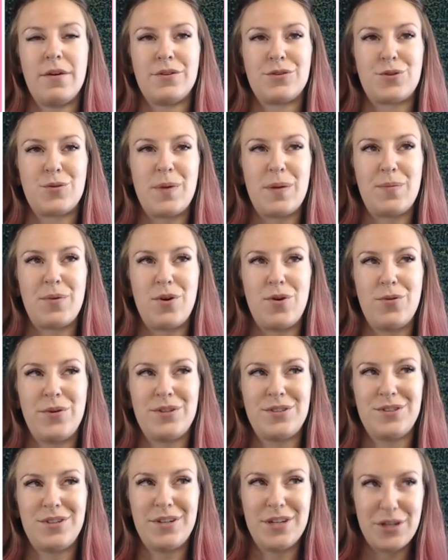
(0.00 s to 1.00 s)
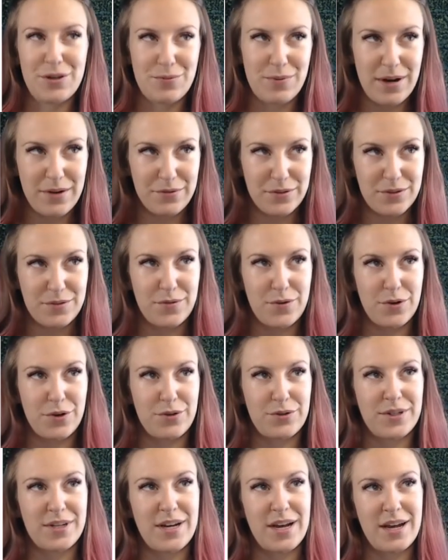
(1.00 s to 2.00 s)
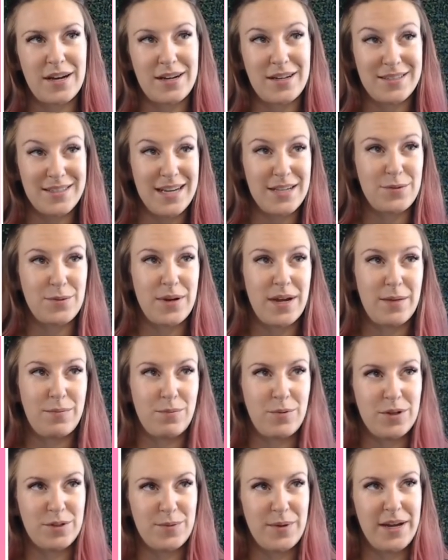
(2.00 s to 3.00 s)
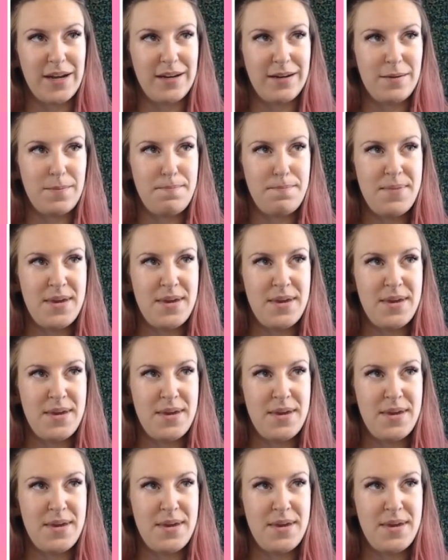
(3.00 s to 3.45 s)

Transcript: So remember, always look at your reference photo to kind of, because that's what I'm, where's my hand?